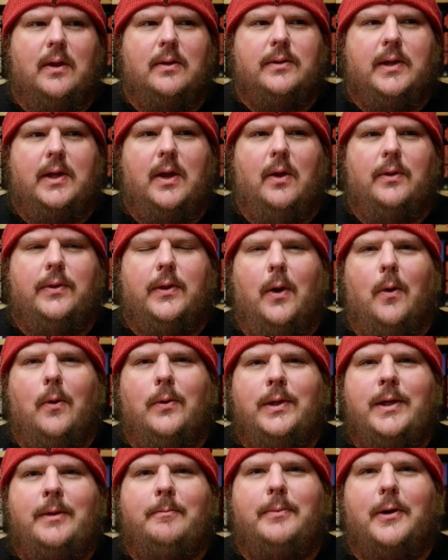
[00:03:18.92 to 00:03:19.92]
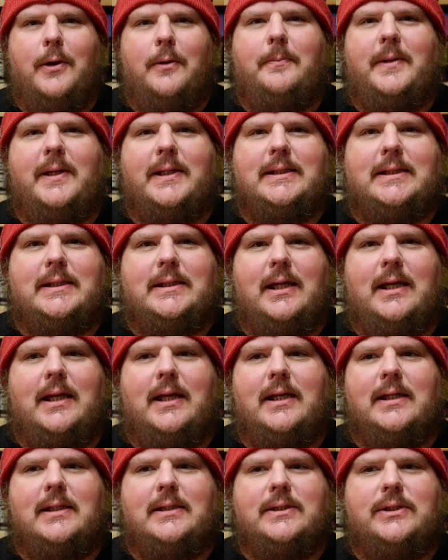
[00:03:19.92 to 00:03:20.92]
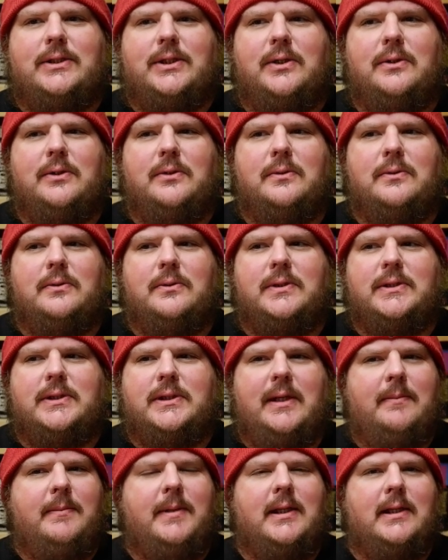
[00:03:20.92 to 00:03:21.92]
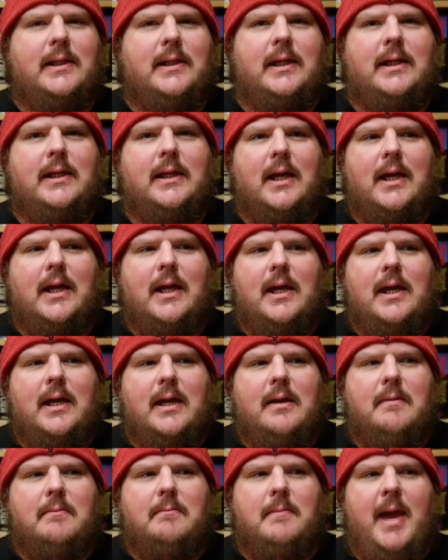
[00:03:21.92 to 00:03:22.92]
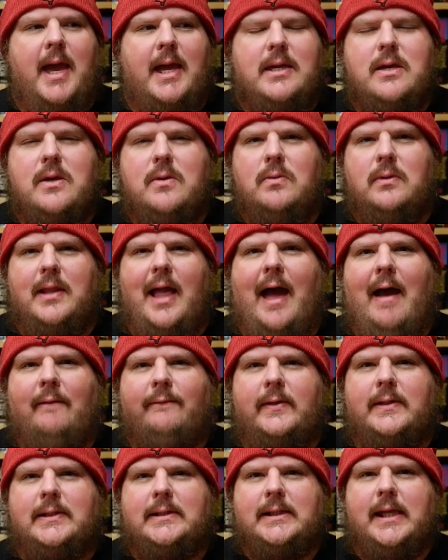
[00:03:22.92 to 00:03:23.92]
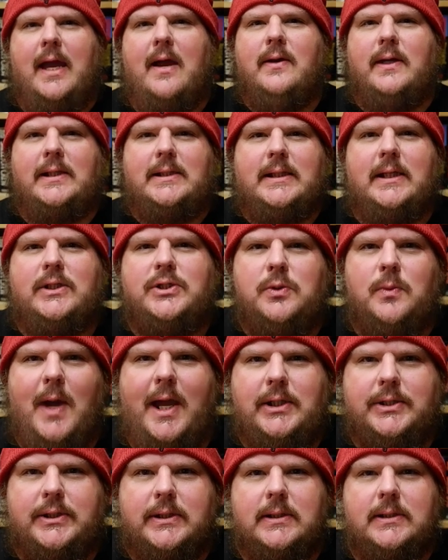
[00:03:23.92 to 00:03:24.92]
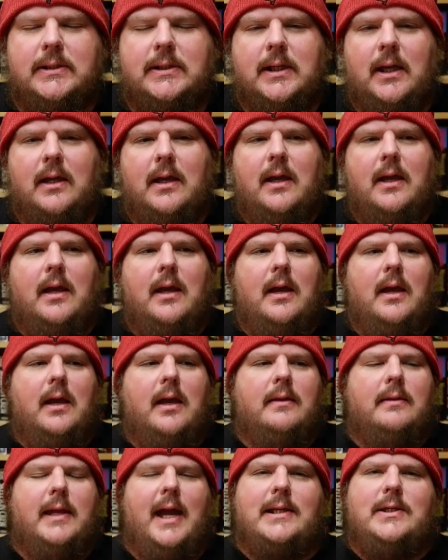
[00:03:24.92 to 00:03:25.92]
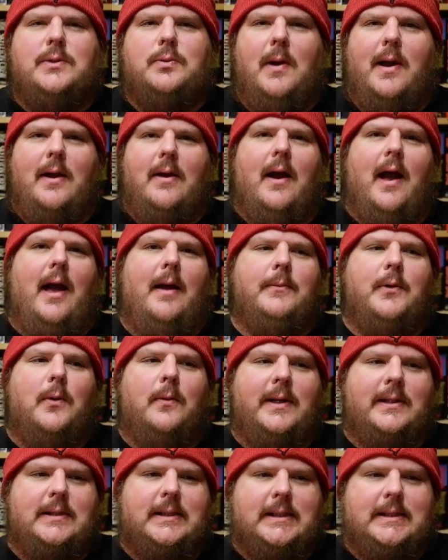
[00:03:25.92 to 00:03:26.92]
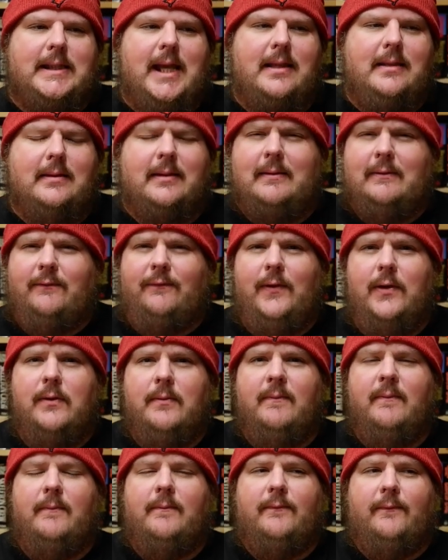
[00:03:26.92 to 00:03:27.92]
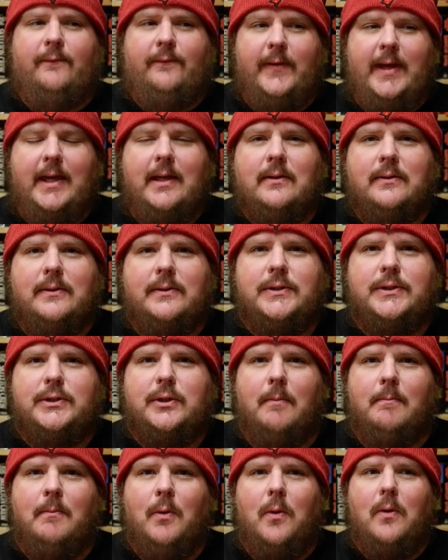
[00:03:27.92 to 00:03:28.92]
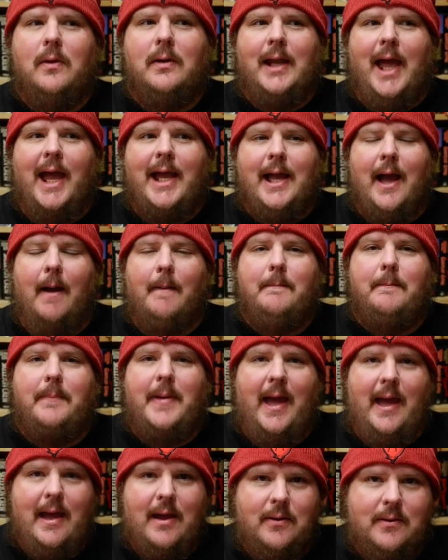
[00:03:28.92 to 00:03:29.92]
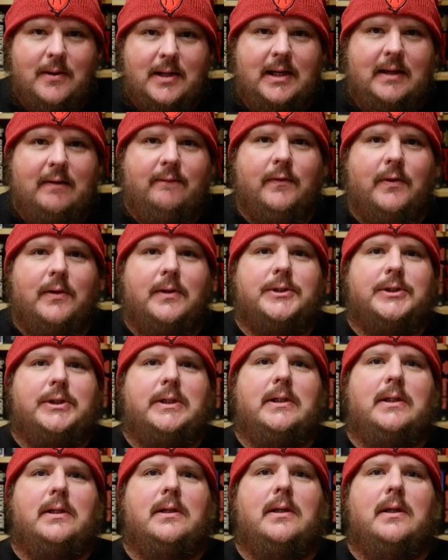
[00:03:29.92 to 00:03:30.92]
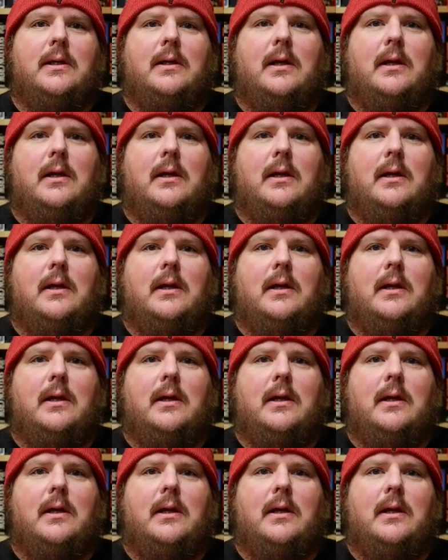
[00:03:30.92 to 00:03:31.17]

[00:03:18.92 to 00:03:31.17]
the the only purpose is to seemingly make you laugh at scary situations. That's where I'm going to say that this film feels more like a parody version